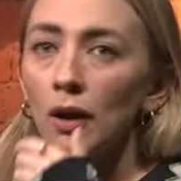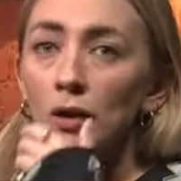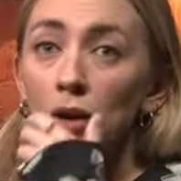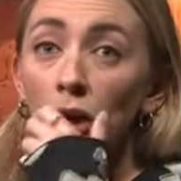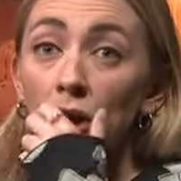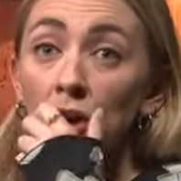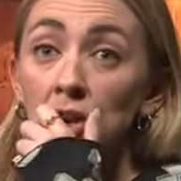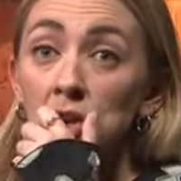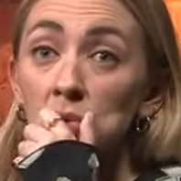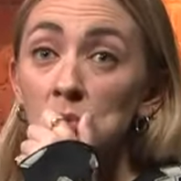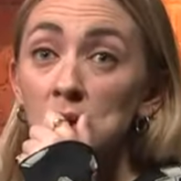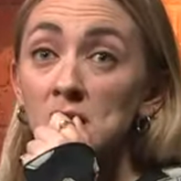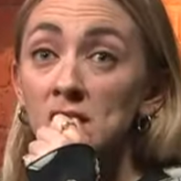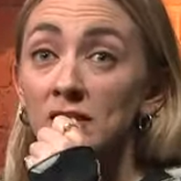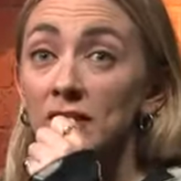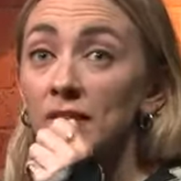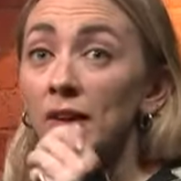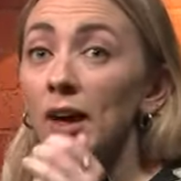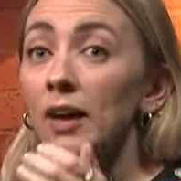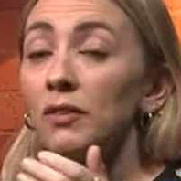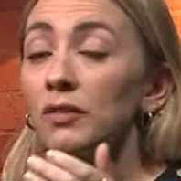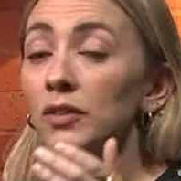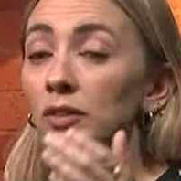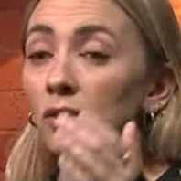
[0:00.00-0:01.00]
Only because of
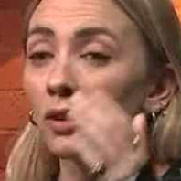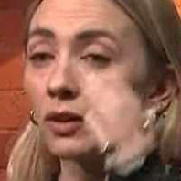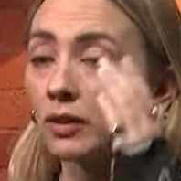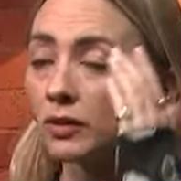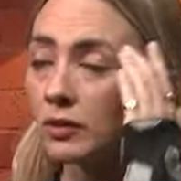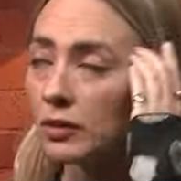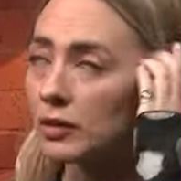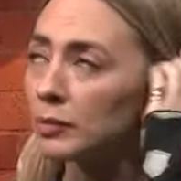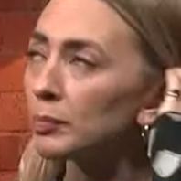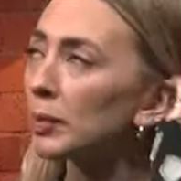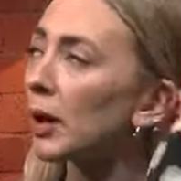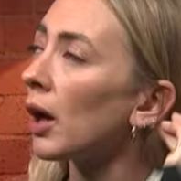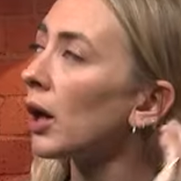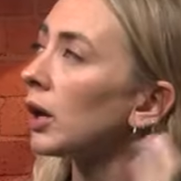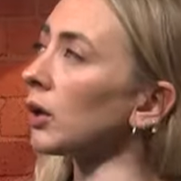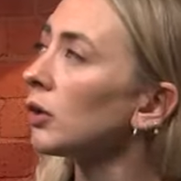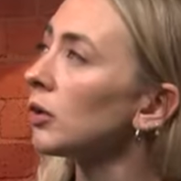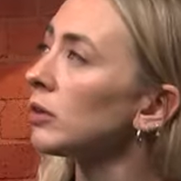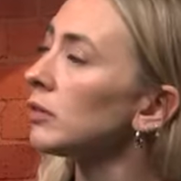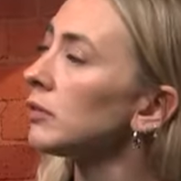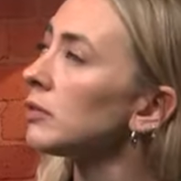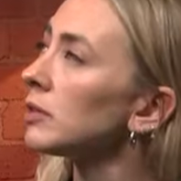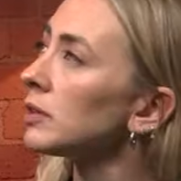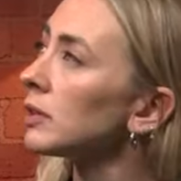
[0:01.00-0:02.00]
advertisers, but I
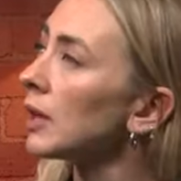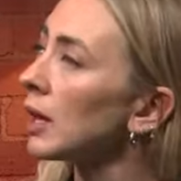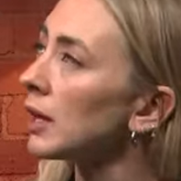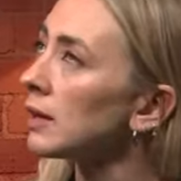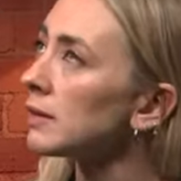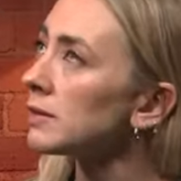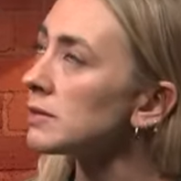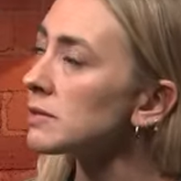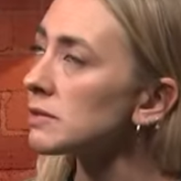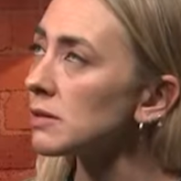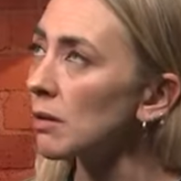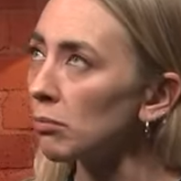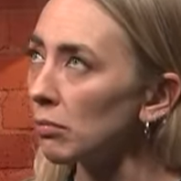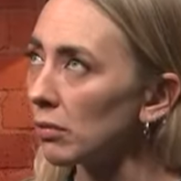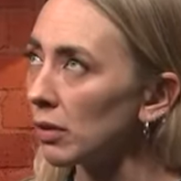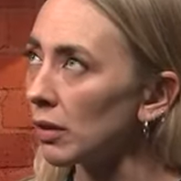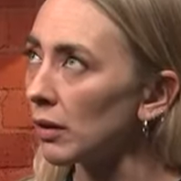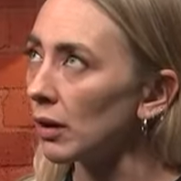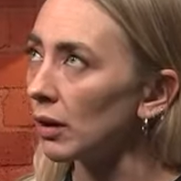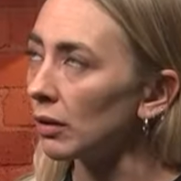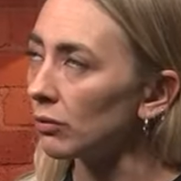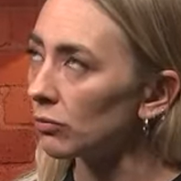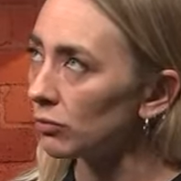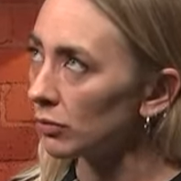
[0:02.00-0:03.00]
could say
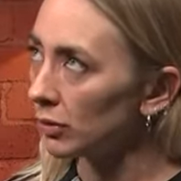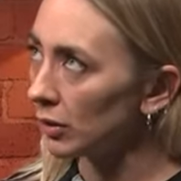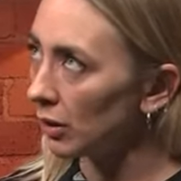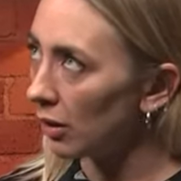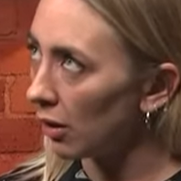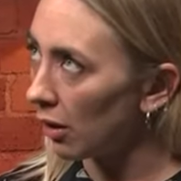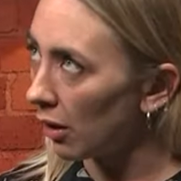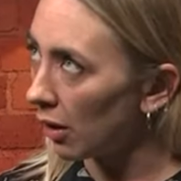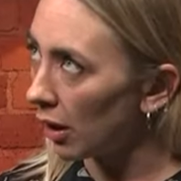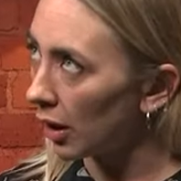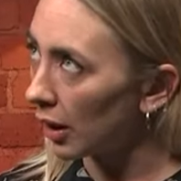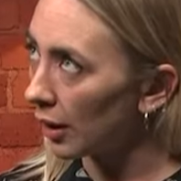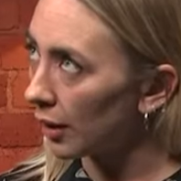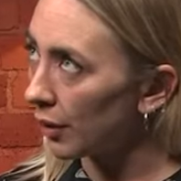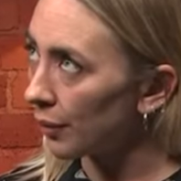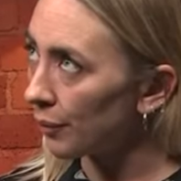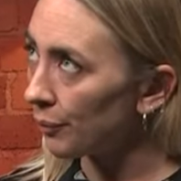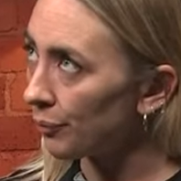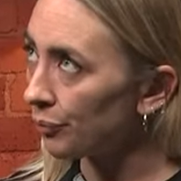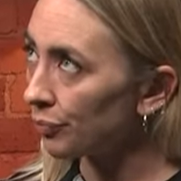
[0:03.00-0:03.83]
something like...